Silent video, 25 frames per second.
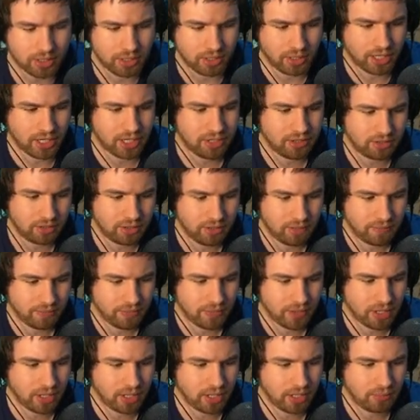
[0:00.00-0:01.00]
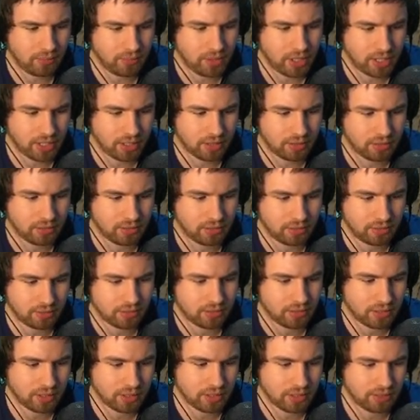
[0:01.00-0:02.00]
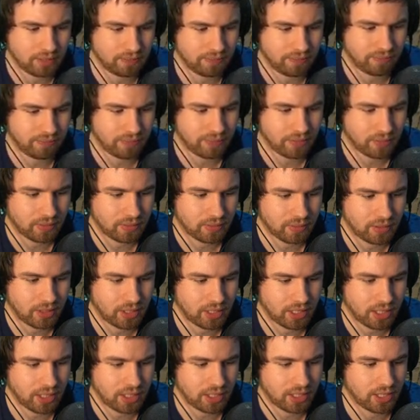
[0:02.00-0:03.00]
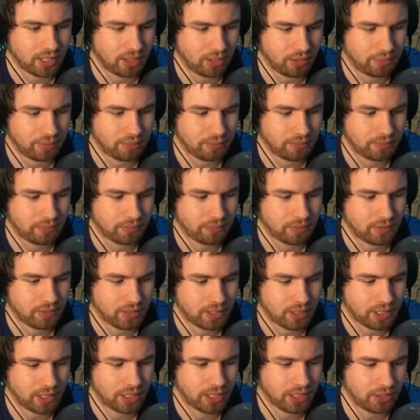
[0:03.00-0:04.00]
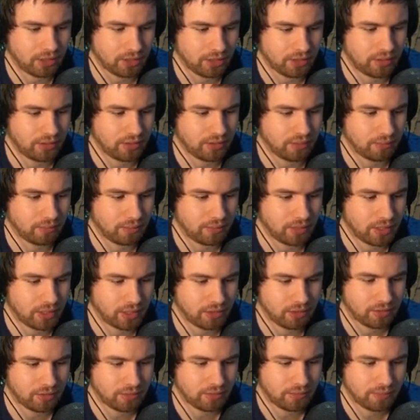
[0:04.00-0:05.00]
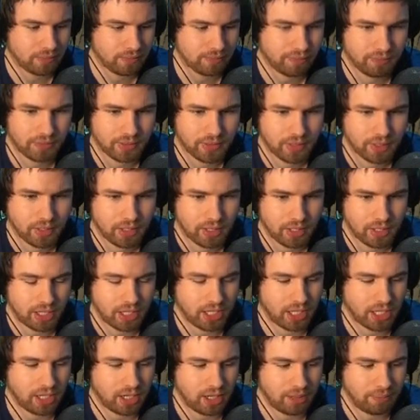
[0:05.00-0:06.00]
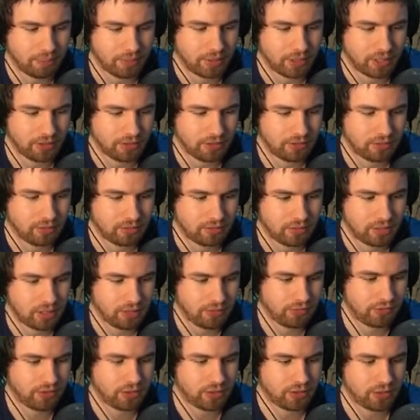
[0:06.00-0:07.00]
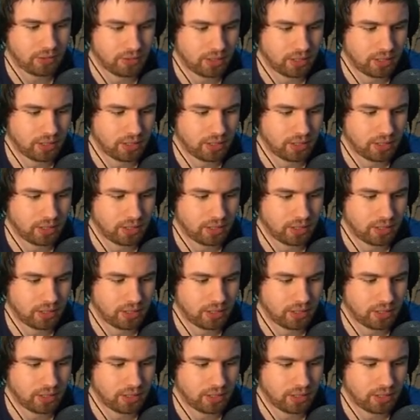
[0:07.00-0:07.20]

it later. Uh, we can... Um, I can help. I don't mind. Uh, but if you